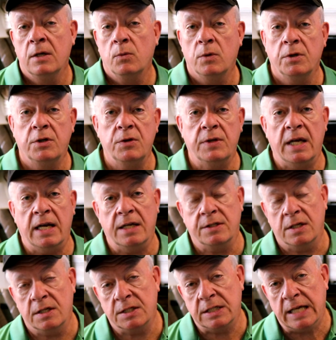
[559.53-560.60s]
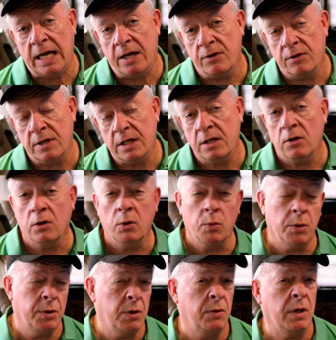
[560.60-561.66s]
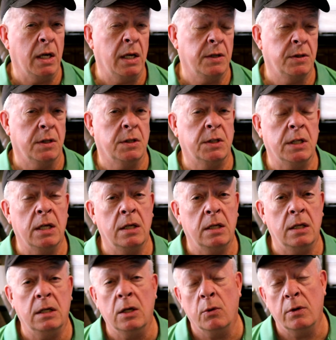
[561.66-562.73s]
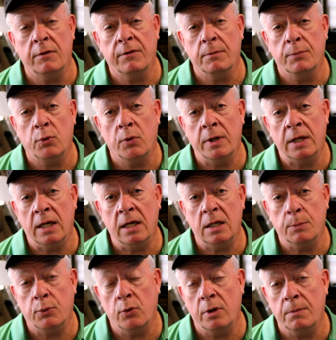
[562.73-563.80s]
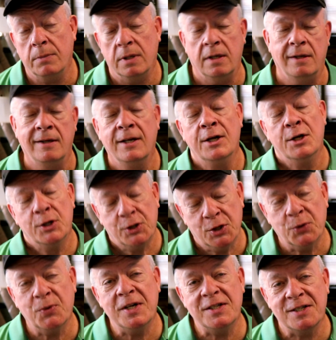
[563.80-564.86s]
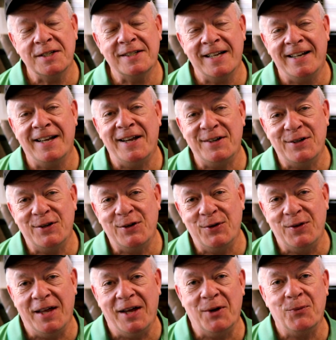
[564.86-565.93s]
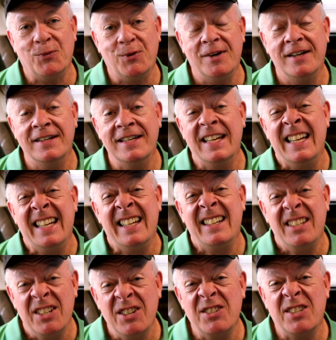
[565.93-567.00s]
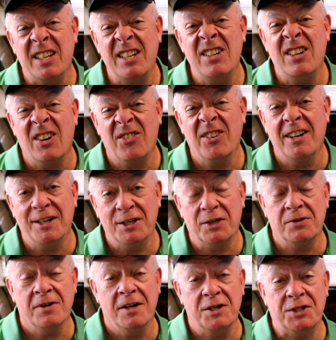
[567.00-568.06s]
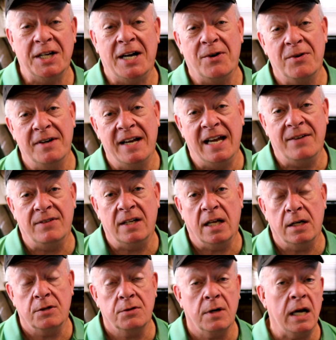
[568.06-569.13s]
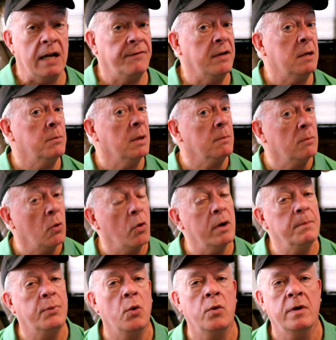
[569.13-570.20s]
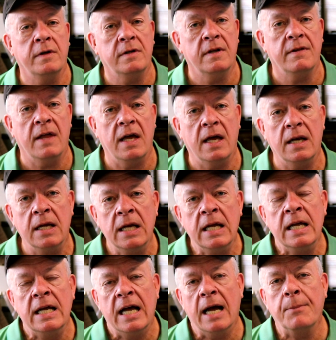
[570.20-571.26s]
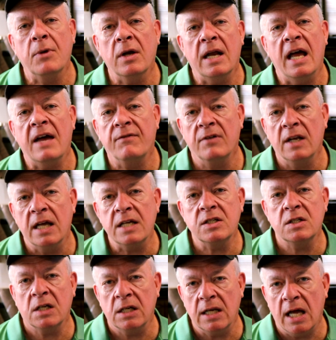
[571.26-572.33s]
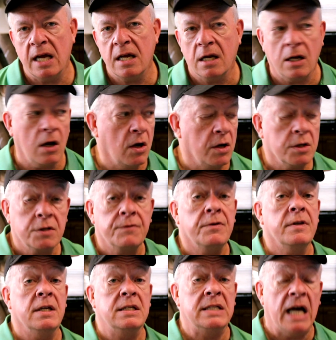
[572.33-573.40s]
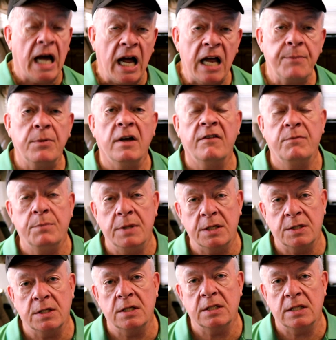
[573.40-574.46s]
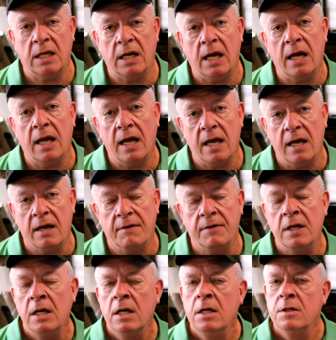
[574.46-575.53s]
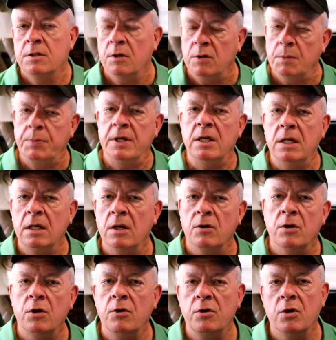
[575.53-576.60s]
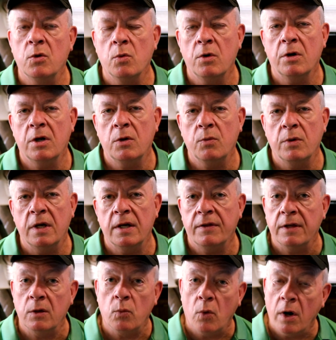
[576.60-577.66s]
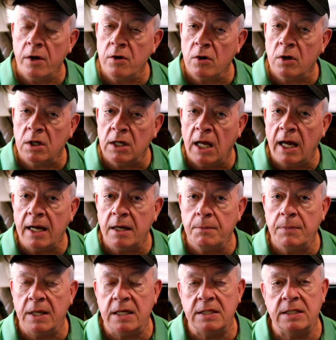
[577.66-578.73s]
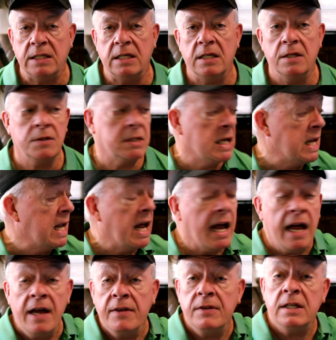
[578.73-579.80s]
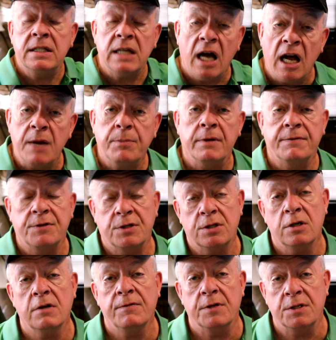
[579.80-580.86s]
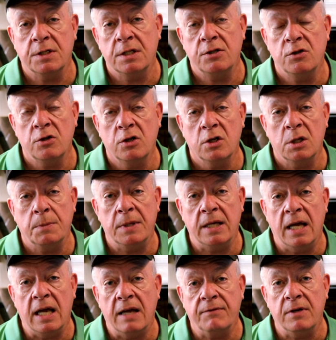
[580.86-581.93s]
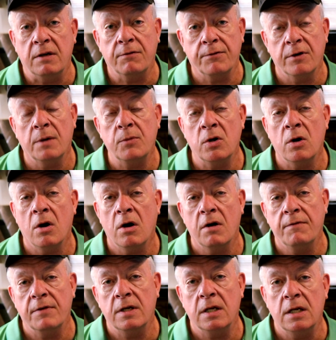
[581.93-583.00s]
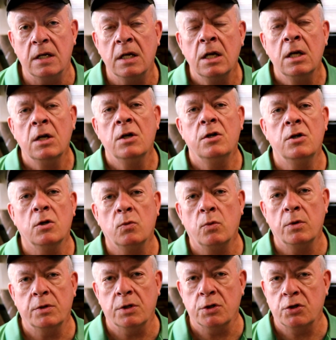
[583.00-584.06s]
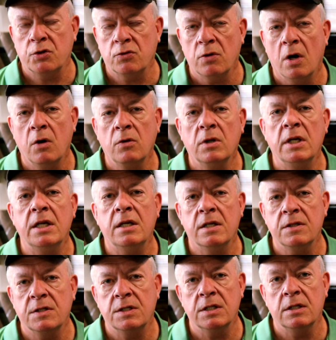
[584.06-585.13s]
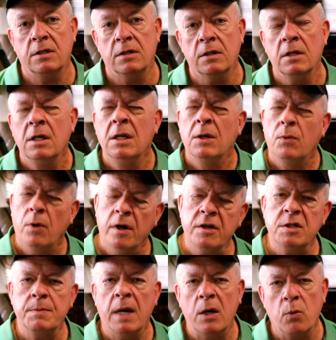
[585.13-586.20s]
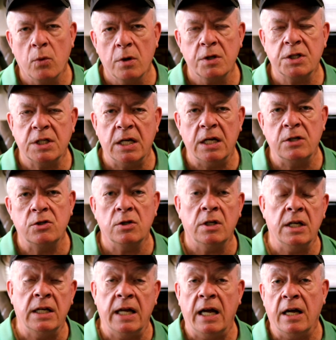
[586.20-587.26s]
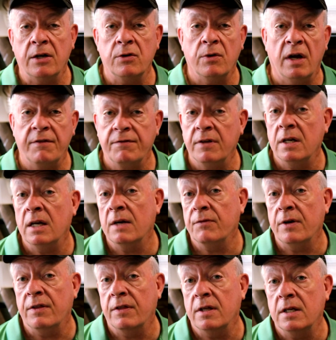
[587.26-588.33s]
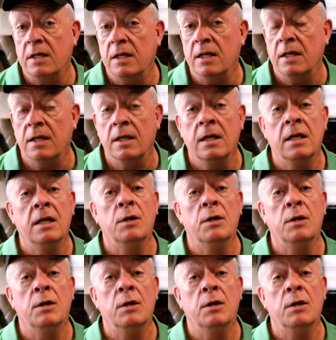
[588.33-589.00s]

We'll do that as a Saturday or we'll do that as a Sunday going from point A to point B. 2 reasons I like to do that. One, Usually you don't run into rush hour and have a lot of traffic, but more important to that, I'm going to have less client calls for the type of business that I have. So depending on who you're working with and what your client base is and the type of service that you're going to be having from your RV, you'll want to strongly consider, what is my work schedule and how do I fit everything in?